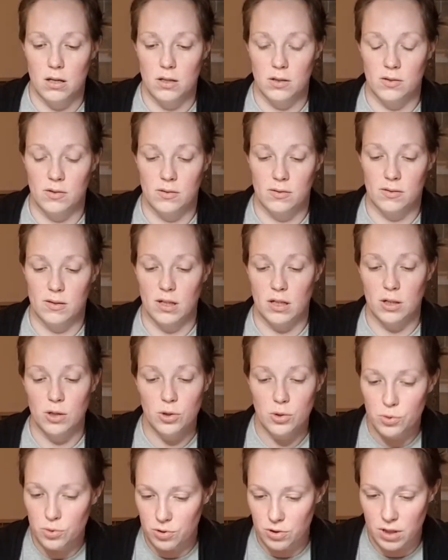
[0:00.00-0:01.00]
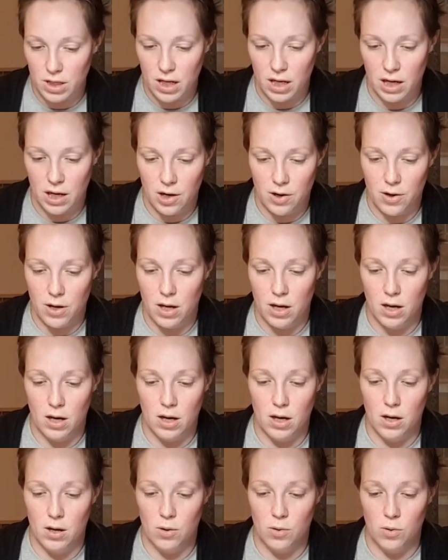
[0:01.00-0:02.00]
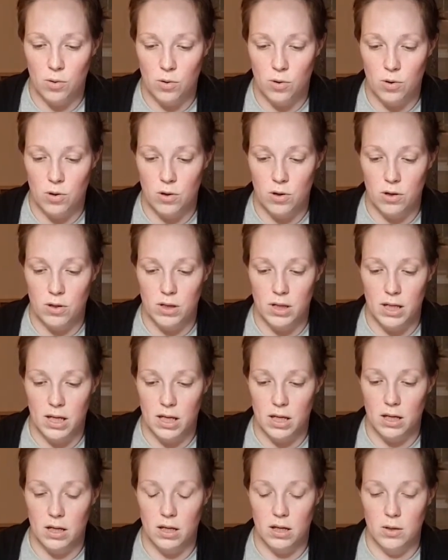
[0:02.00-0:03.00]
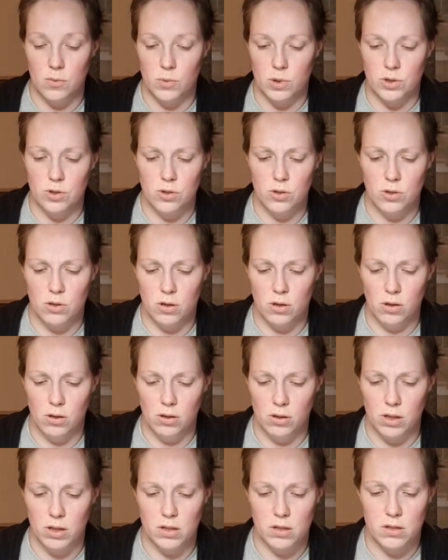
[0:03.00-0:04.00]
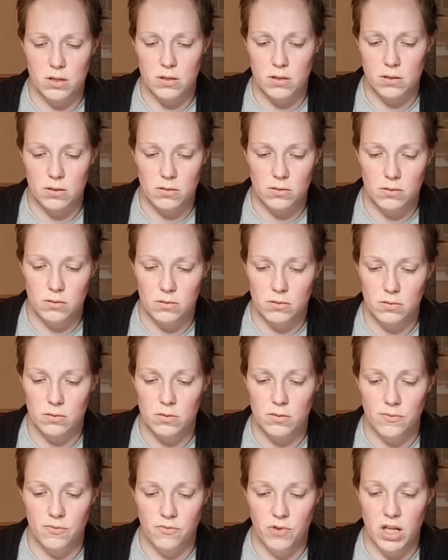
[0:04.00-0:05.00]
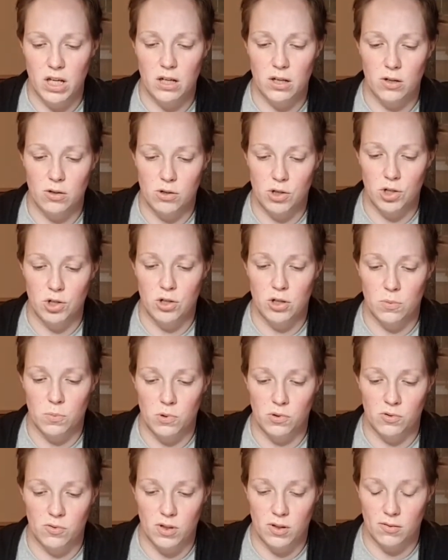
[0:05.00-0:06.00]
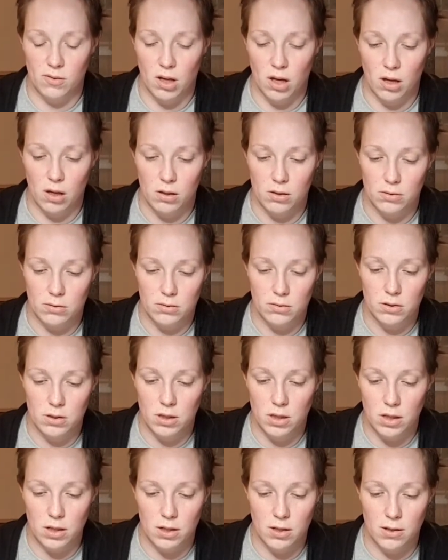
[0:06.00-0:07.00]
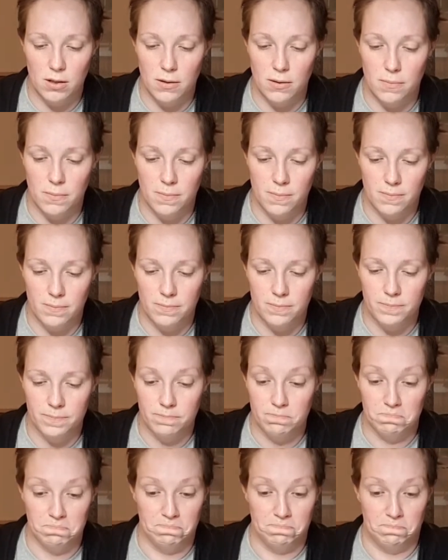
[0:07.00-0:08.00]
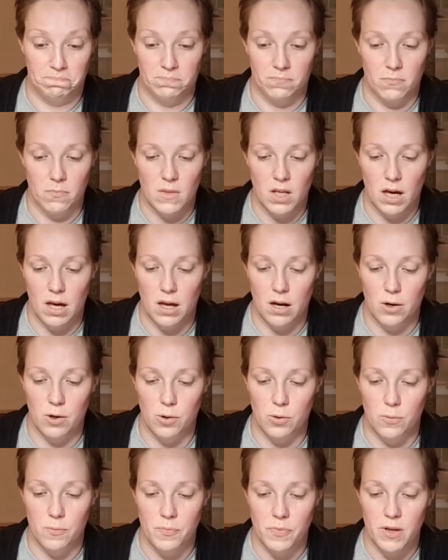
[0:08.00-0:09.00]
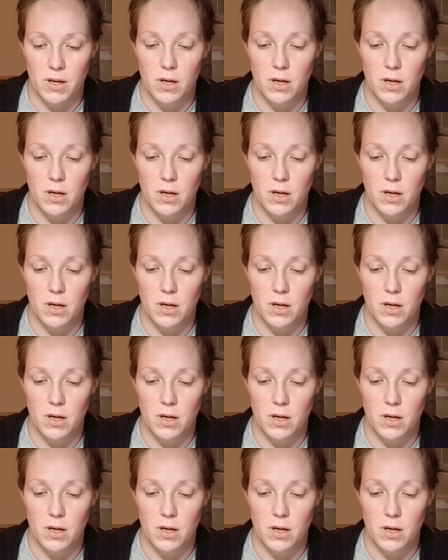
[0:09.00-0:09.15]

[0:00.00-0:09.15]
secluded area, or like, what do you call it? Vindskydd på svenska. I don't know.